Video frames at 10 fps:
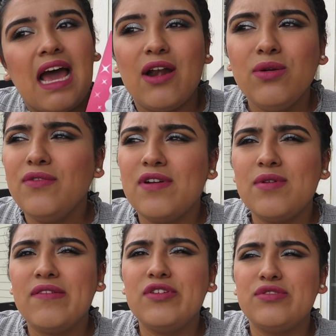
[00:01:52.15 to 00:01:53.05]
I don't know if I
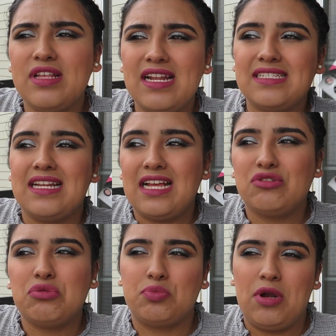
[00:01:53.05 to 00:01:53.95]
would ever use that as an
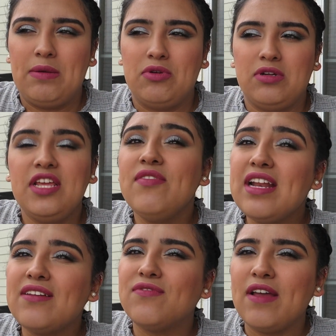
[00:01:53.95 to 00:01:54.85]
actual primer.
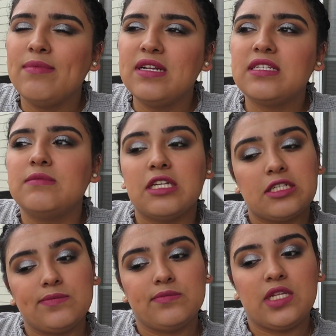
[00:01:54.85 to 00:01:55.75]
Even at 5 minutes, I'm
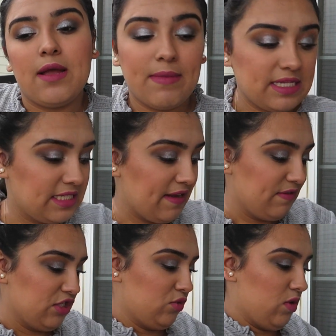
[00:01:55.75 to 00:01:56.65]
like, I might
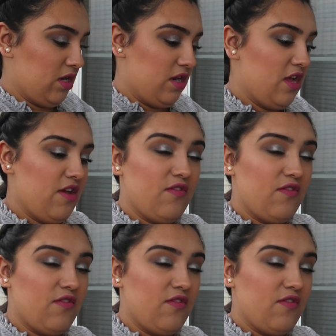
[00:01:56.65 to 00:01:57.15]
save this one